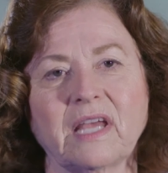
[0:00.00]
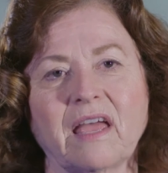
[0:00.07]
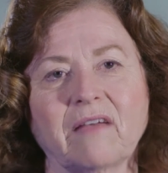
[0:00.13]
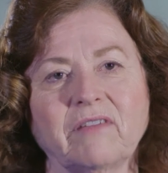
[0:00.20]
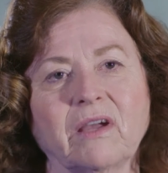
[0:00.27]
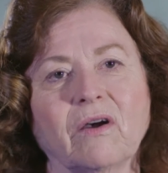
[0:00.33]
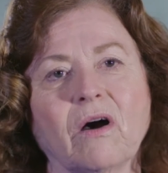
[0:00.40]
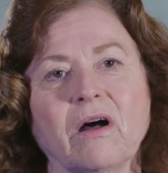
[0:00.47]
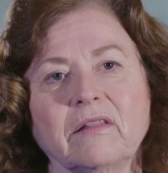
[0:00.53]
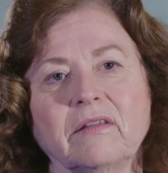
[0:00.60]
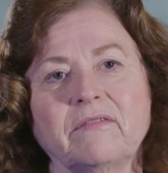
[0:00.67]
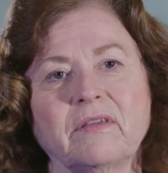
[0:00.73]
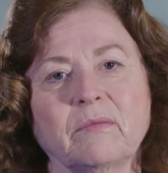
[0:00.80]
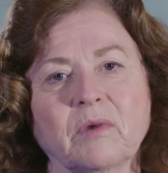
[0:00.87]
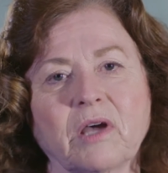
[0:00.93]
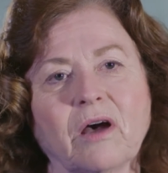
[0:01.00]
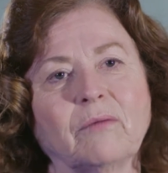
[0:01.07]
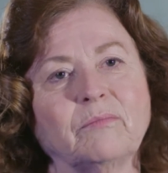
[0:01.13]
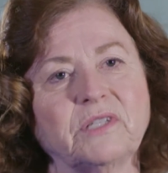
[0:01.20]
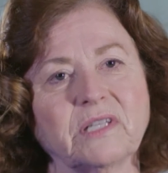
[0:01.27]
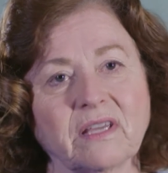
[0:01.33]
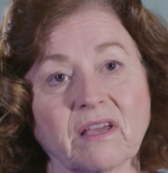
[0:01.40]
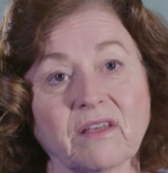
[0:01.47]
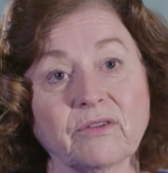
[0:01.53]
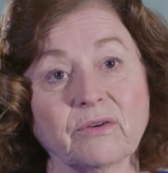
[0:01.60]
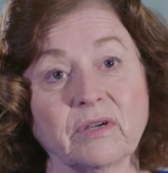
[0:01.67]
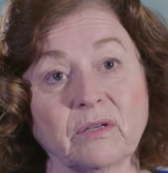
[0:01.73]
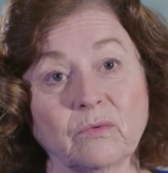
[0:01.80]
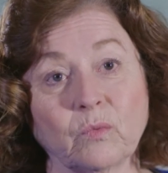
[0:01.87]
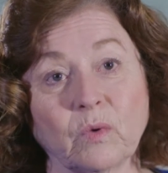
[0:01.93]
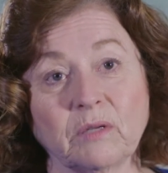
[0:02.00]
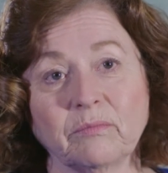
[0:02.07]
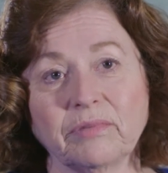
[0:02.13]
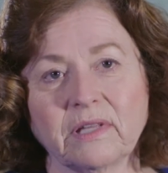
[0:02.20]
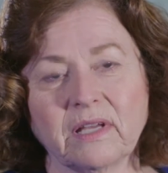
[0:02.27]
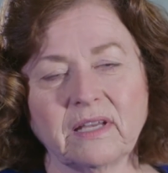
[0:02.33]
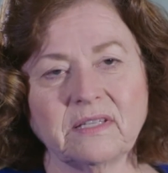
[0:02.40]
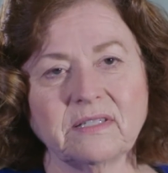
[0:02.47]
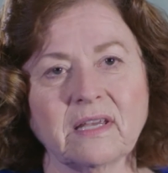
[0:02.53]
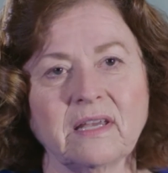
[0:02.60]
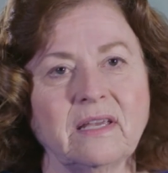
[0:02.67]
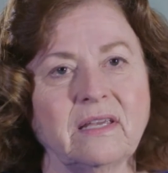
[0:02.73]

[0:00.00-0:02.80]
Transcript: having all of them come together in one place